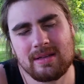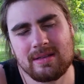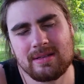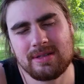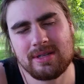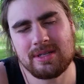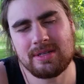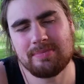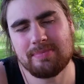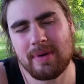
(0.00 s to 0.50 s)

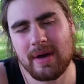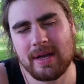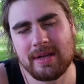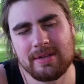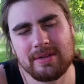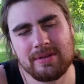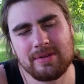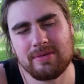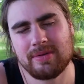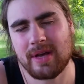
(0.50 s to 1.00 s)
just buy
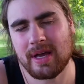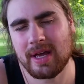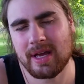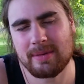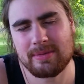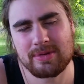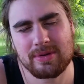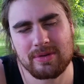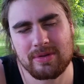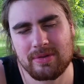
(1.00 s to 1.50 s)
2
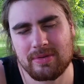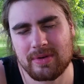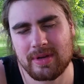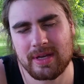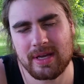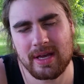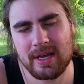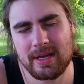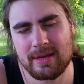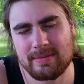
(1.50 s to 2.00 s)
games or 3
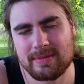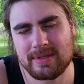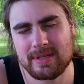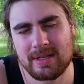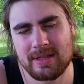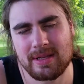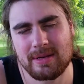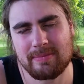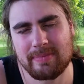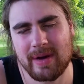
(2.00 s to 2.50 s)
games
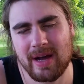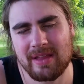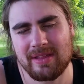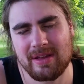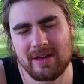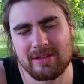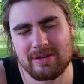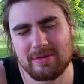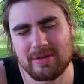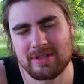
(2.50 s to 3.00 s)
and then buy the
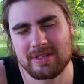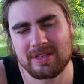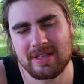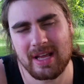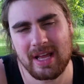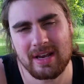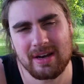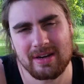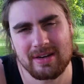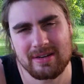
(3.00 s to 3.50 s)
other ones
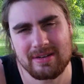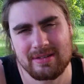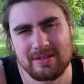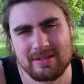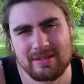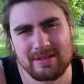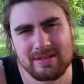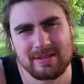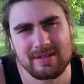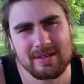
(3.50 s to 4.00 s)
later.
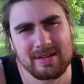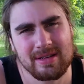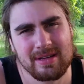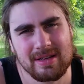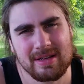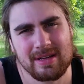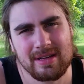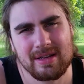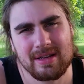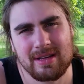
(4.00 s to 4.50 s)

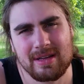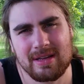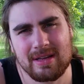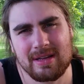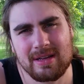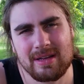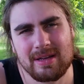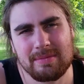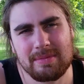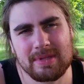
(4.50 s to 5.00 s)

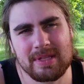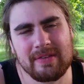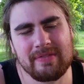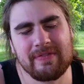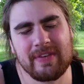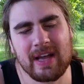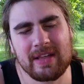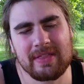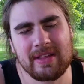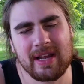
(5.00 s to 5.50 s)
But the
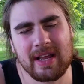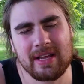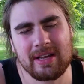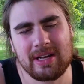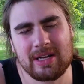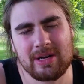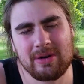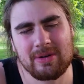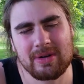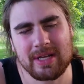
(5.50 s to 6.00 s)
fact that I get
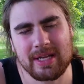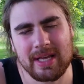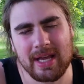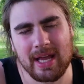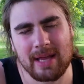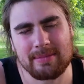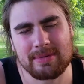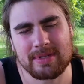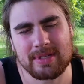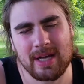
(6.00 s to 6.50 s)
to go into
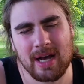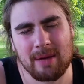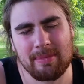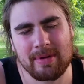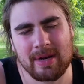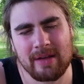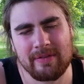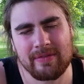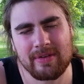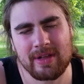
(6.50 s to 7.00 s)
GameStop
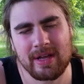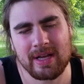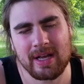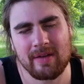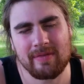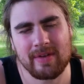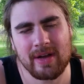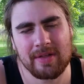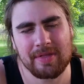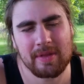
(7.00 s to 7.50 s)
and I feel like
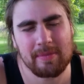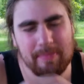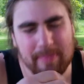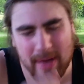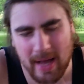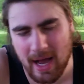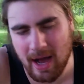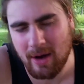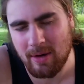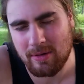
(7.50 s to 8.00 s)
I've got the
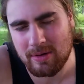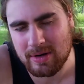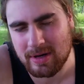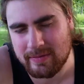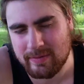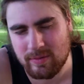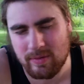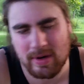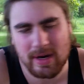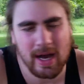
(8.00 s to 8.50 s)
power
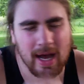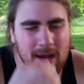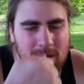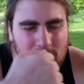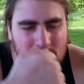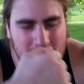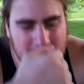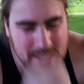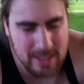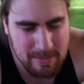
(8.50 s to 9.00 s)
of what I
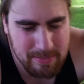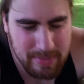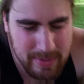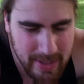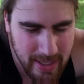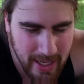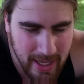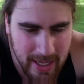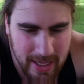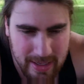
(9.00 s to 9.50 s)
want to
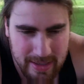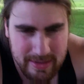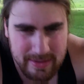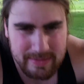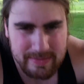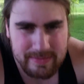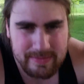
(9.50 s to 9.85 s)
play.